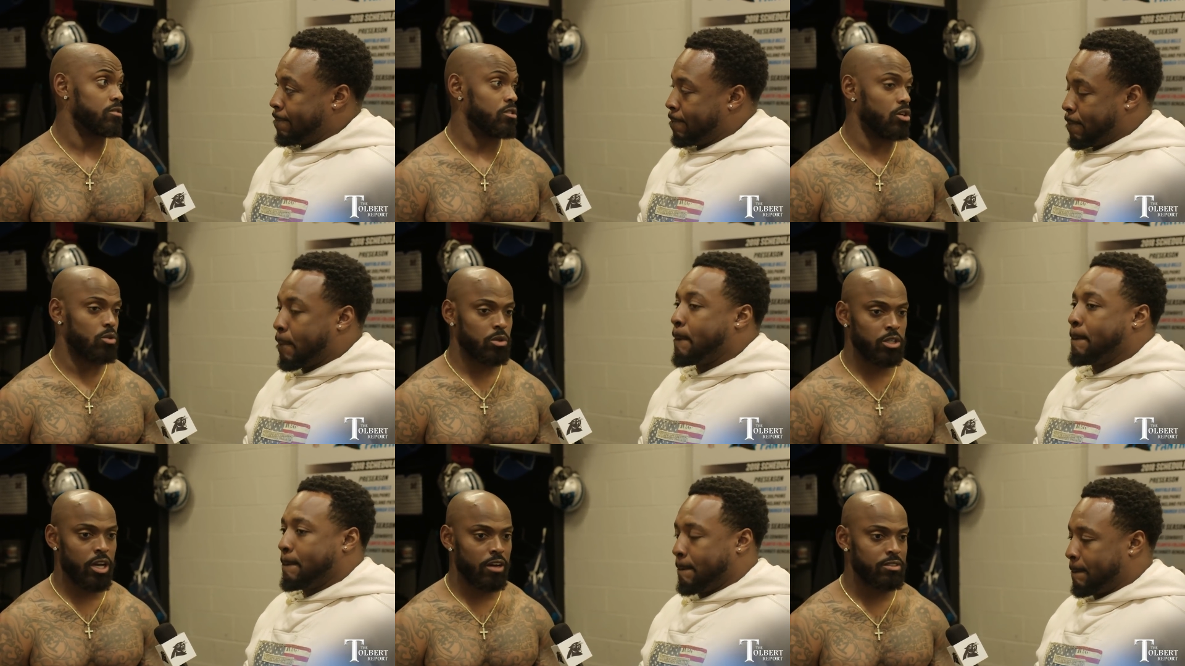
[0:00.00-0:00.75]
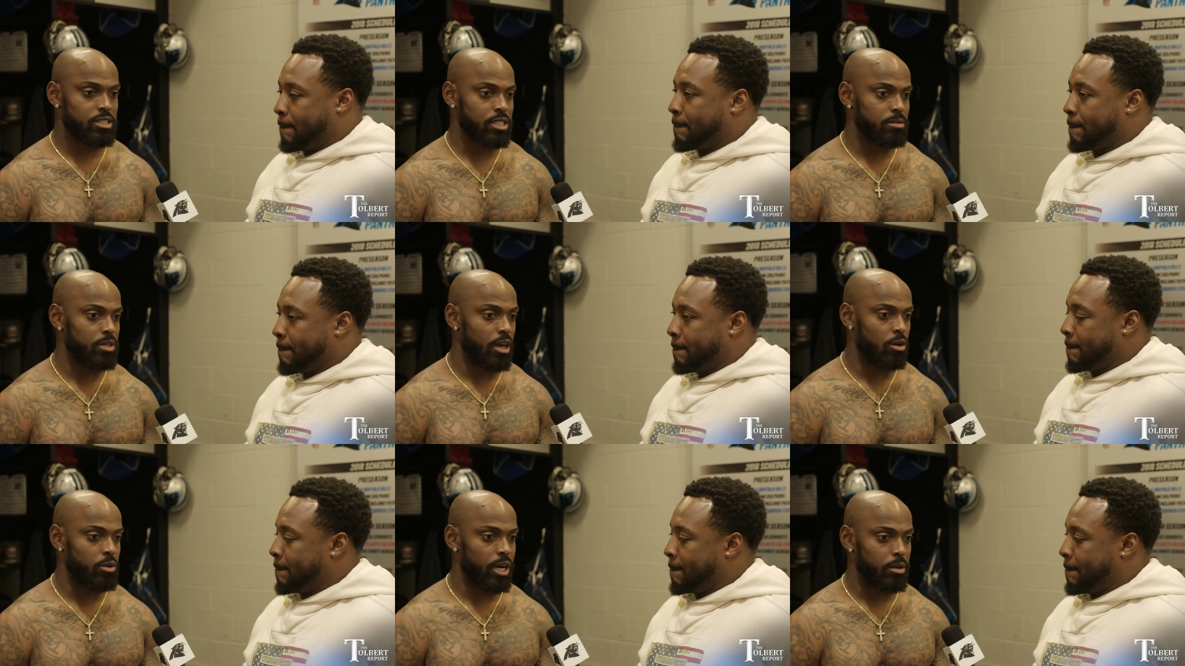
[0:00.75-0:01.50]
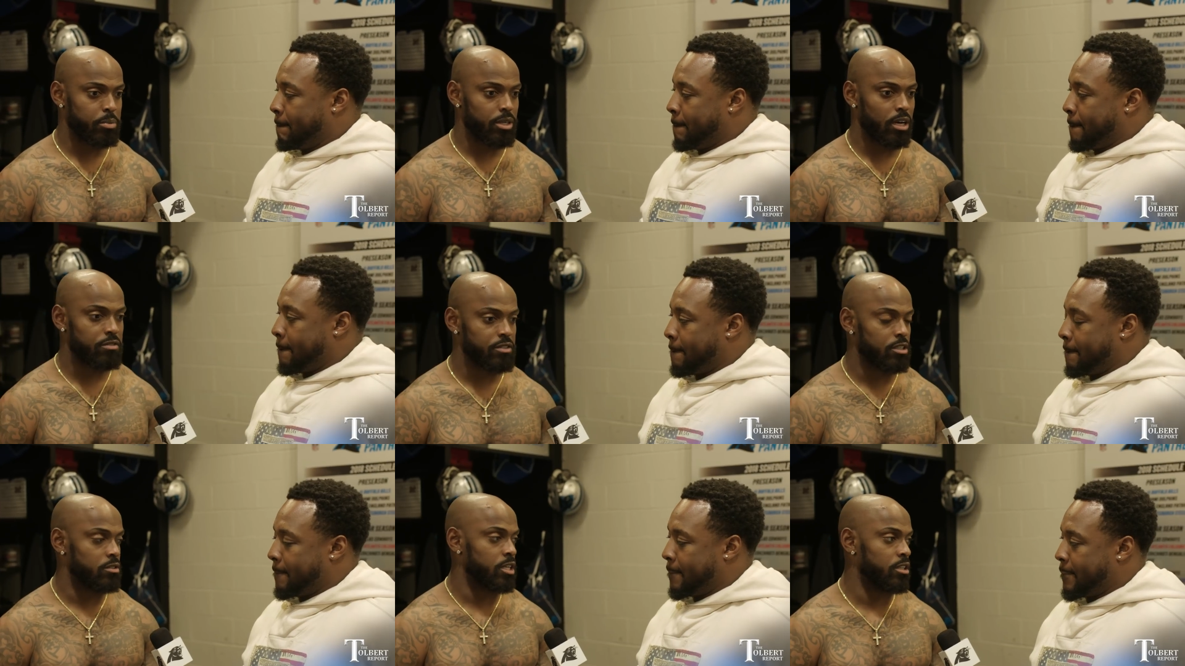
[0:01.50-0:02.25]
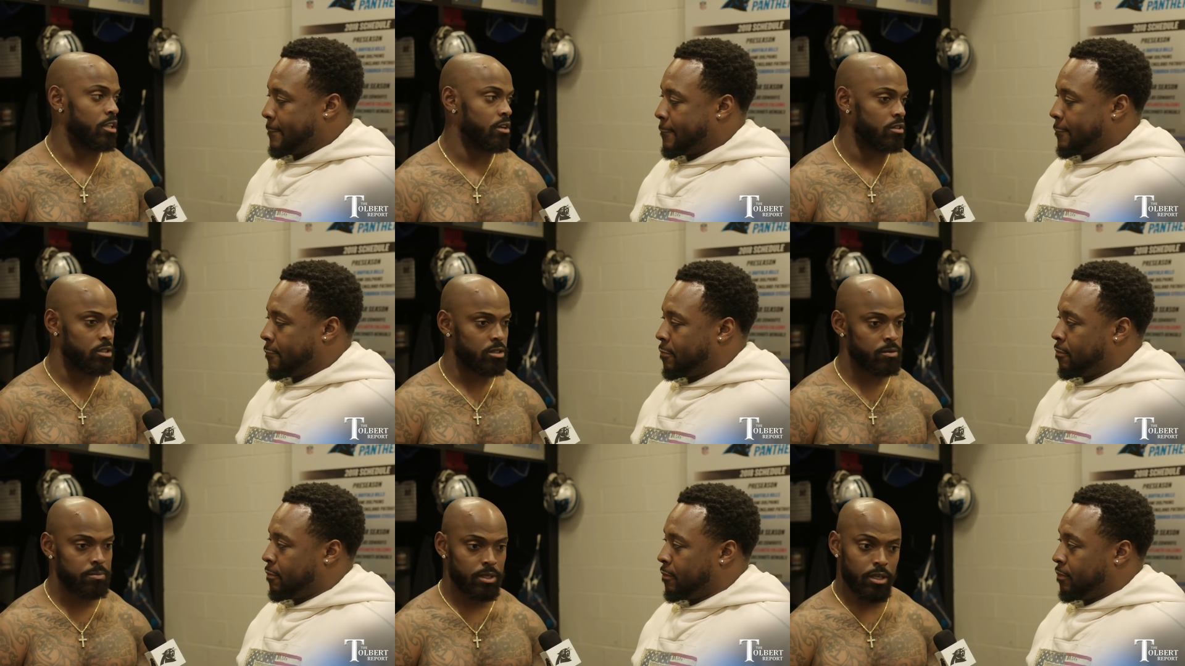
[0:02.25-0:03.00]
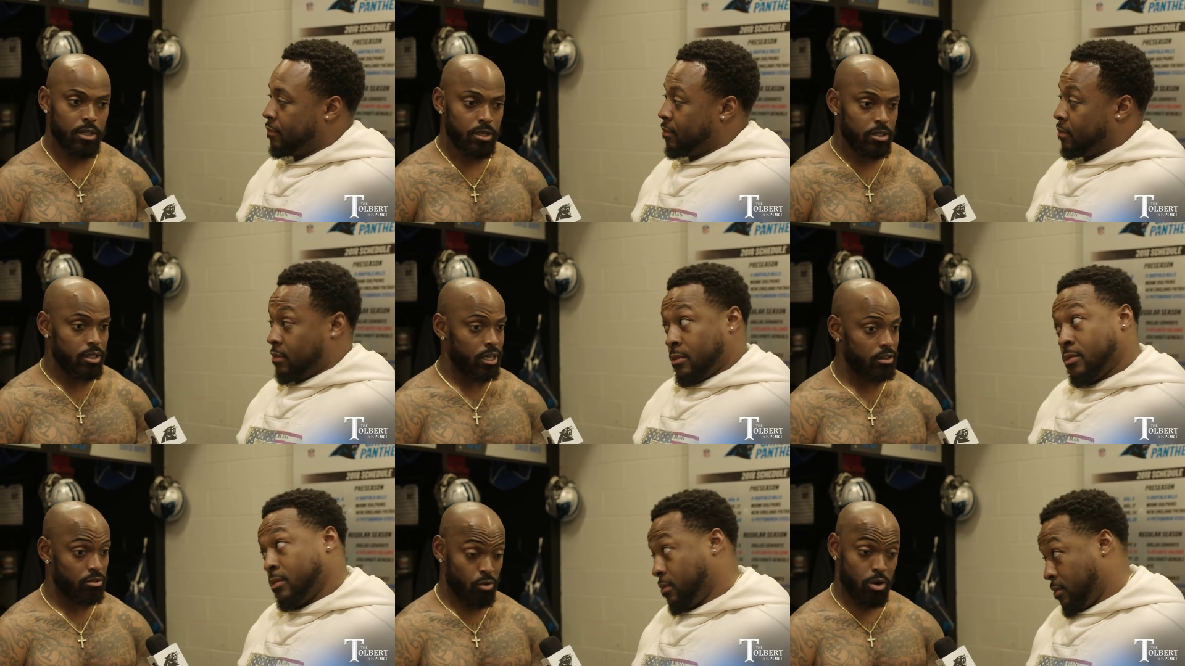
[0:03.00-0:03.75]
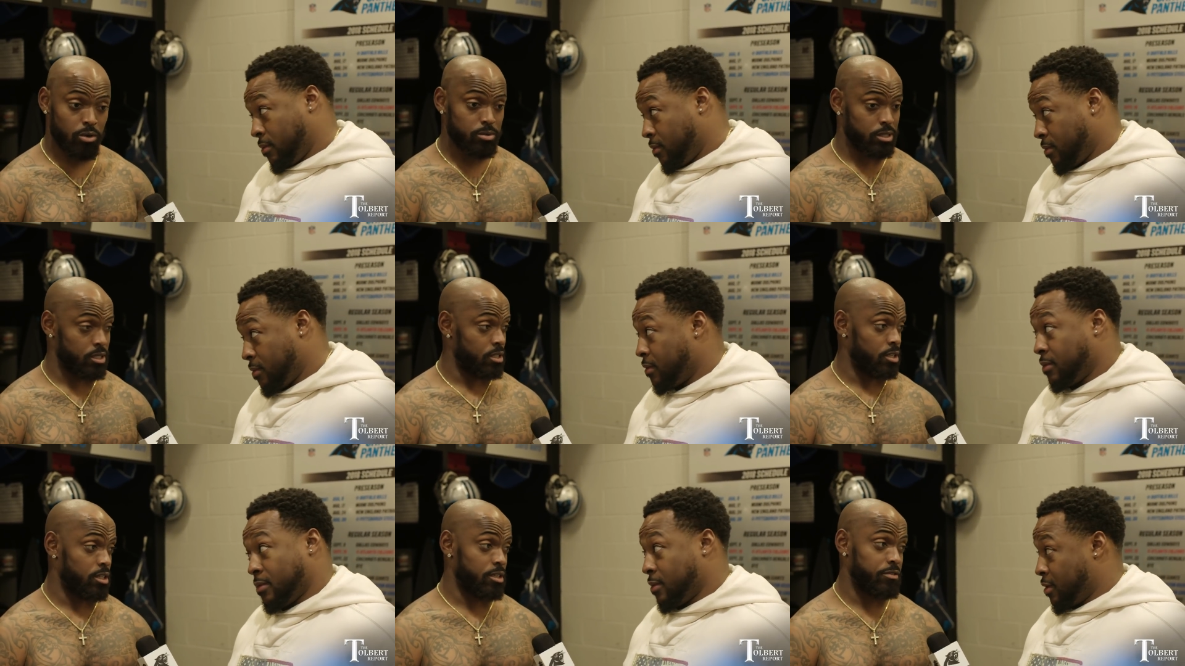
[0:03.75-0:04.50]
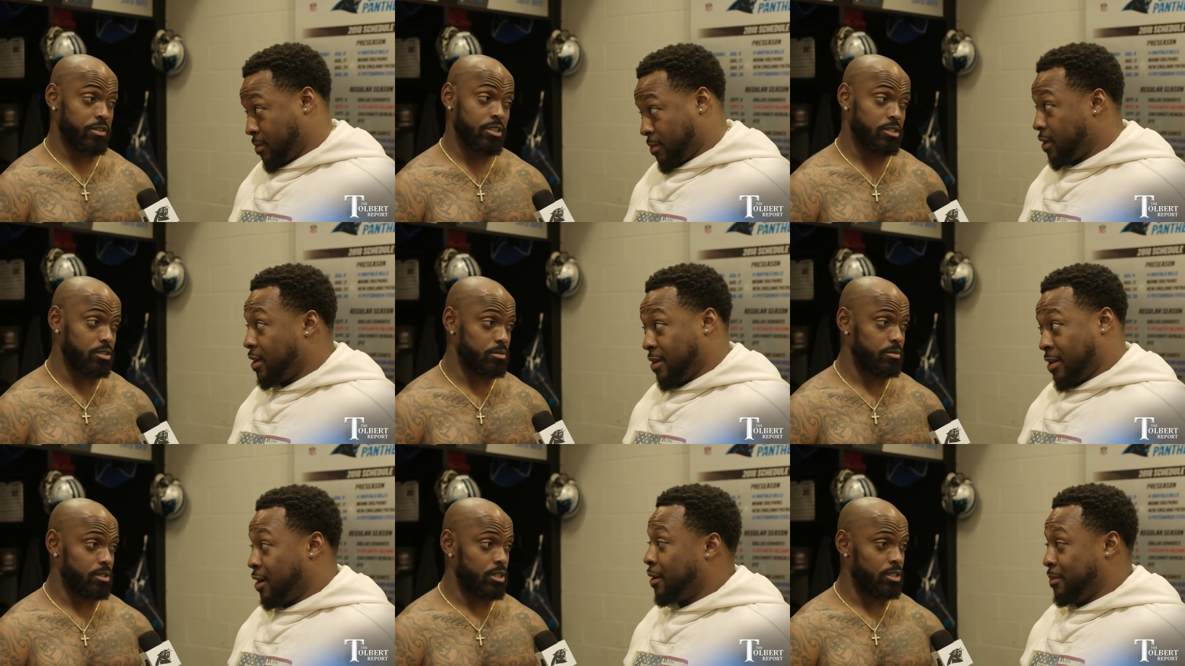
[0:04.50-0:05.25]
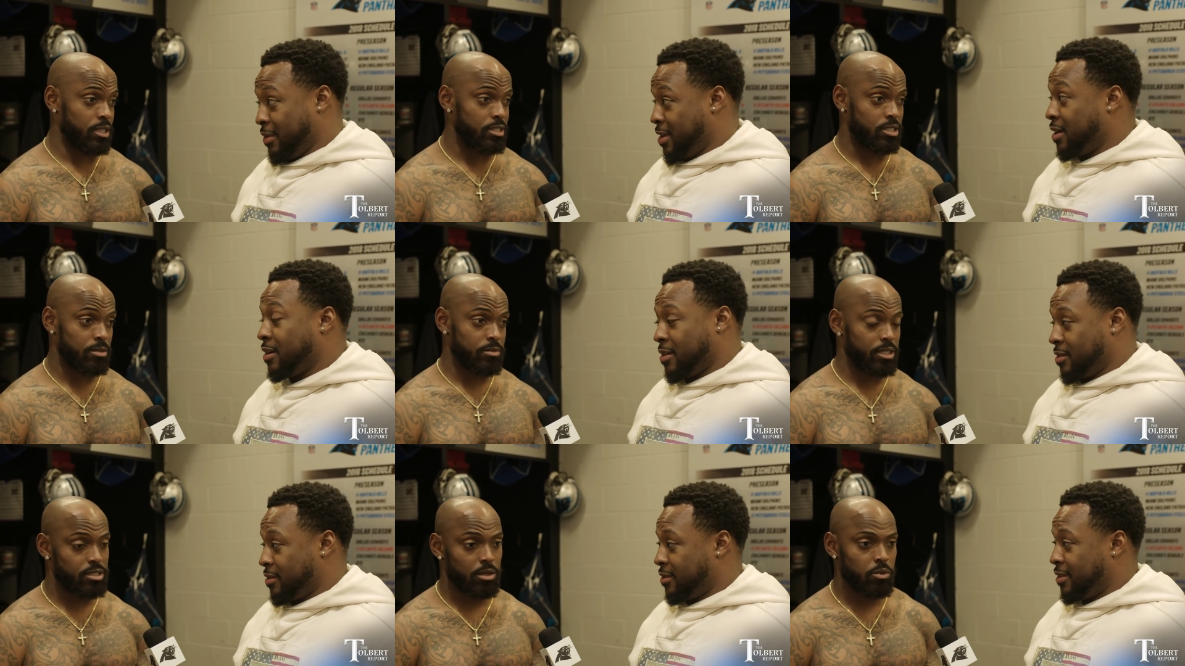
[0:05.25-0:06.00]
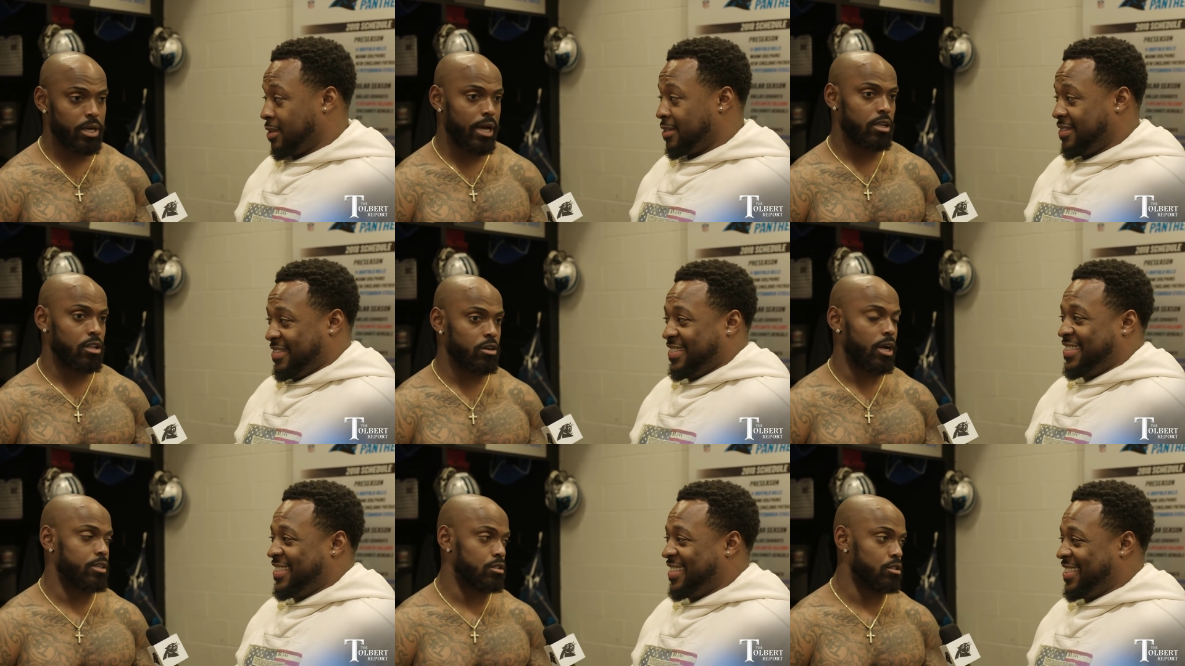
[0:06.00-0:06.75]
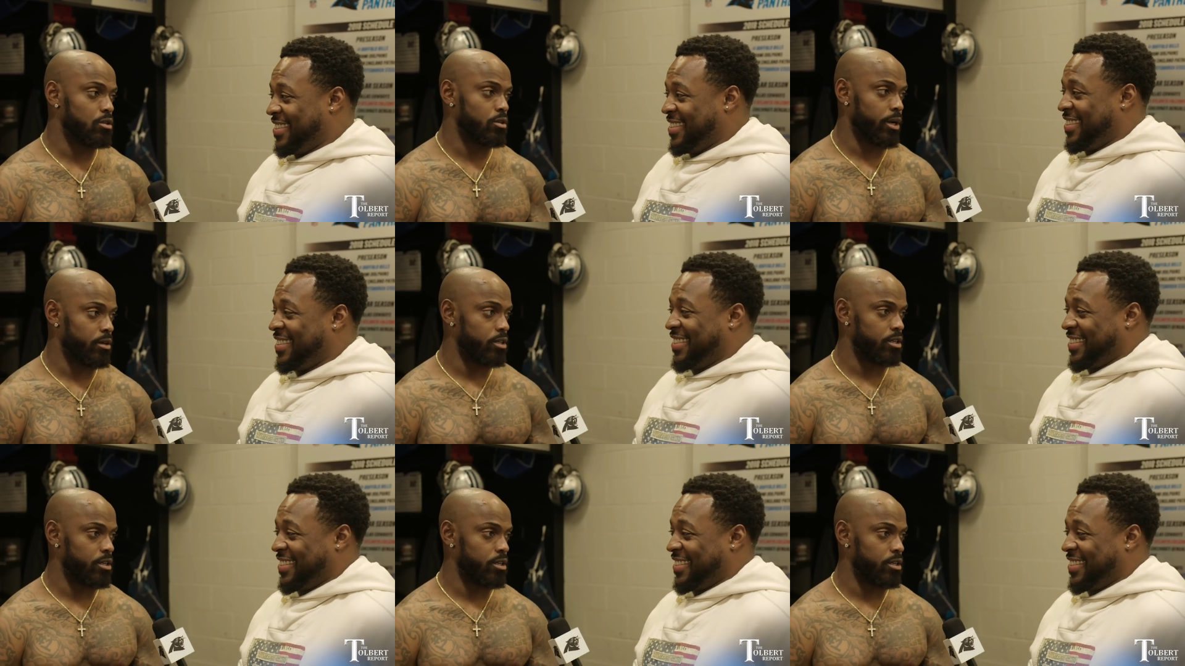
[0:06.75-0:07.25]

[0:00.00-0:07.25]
Speaker 1: You know, when you have a team down, we got to put our foot on their um, they throats and uh, finish them. Oh, uh, that's yeah. something that's something we got to learn how to do around